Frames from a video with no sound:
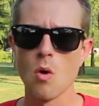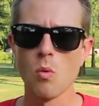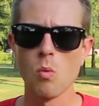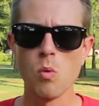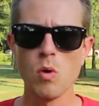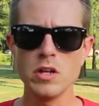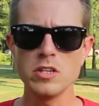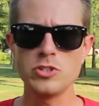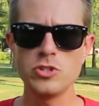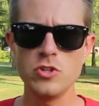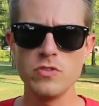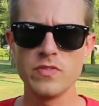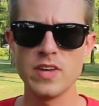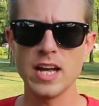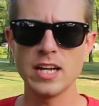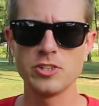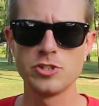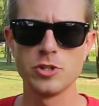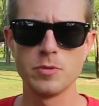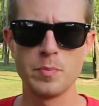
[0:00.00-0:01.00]
Once you've
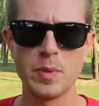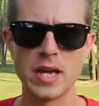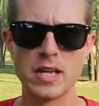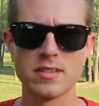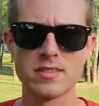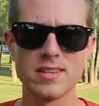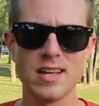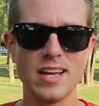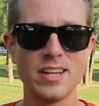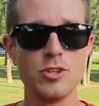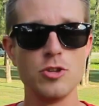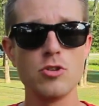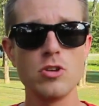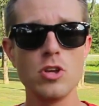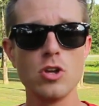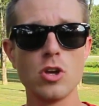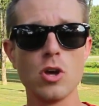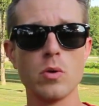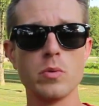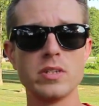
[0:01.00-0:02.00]
got your baseline, you
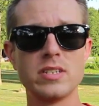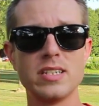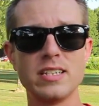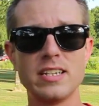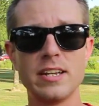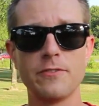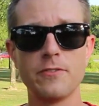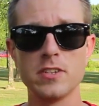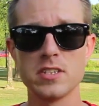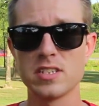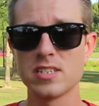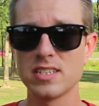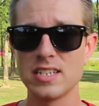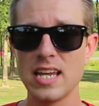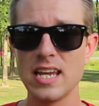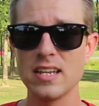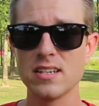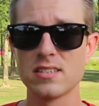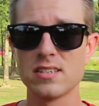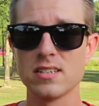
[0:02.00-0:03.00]
can go into different
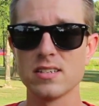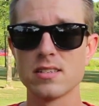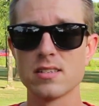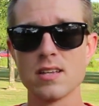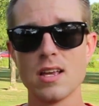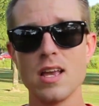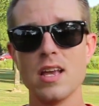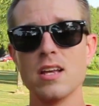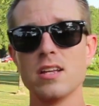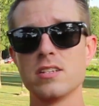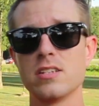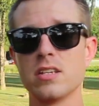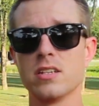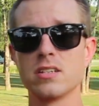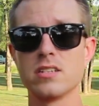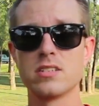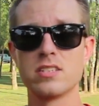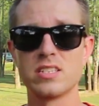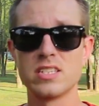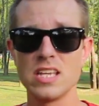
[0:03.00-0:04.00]
stances to
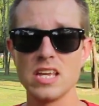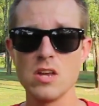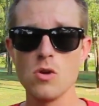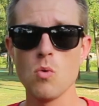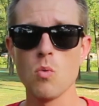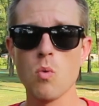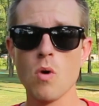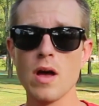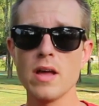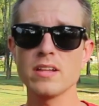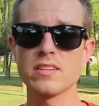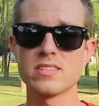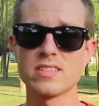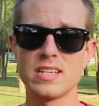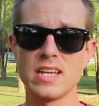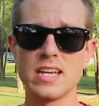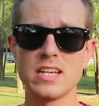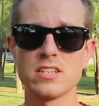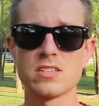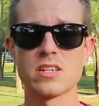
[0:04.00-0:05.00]
see what
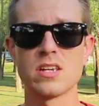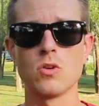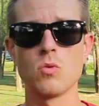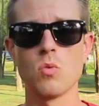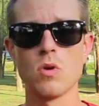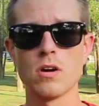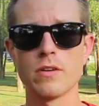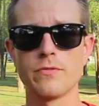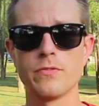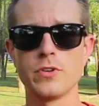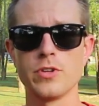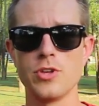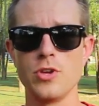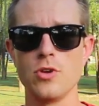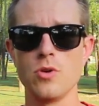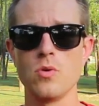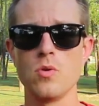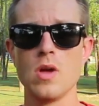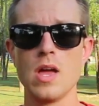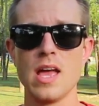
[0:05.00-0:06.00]
stance can work for
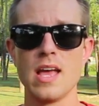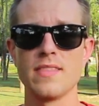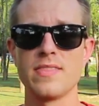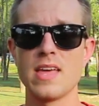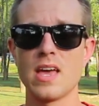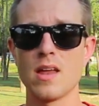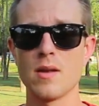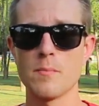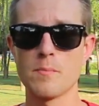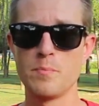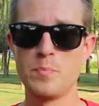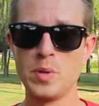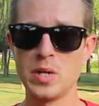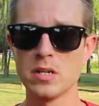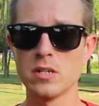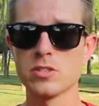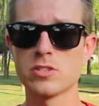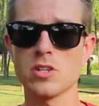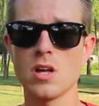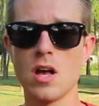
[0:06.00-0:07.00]
you that
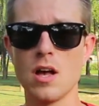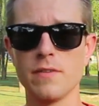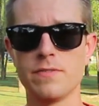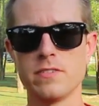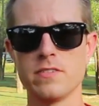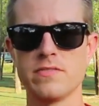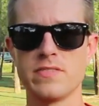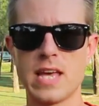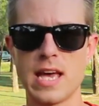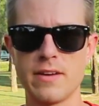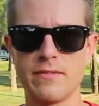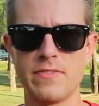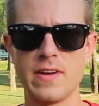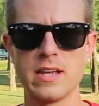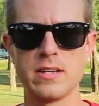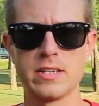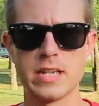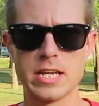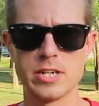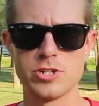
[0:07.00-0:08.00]
builds off of that
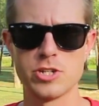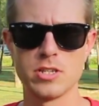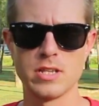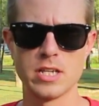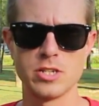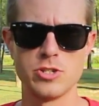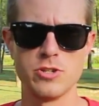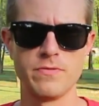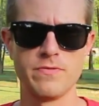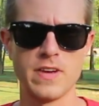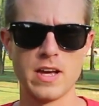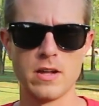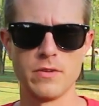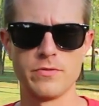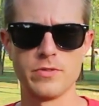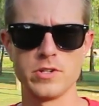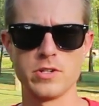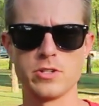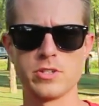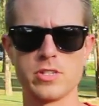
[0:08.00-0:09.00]
foundation that you
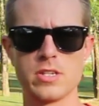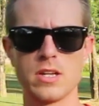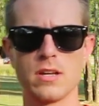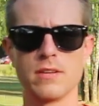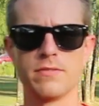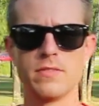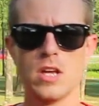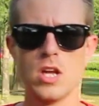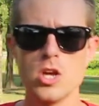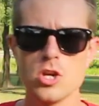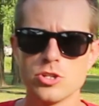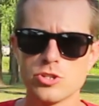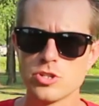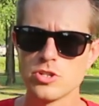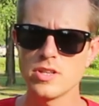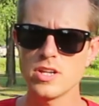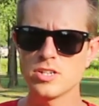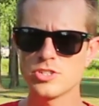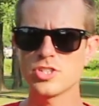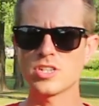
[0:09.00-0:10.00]
found for yourself.
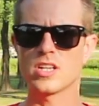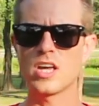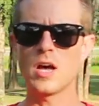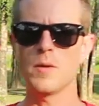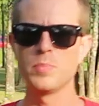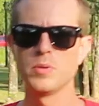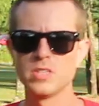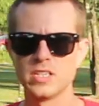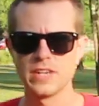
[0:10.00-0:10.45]
So there's a couple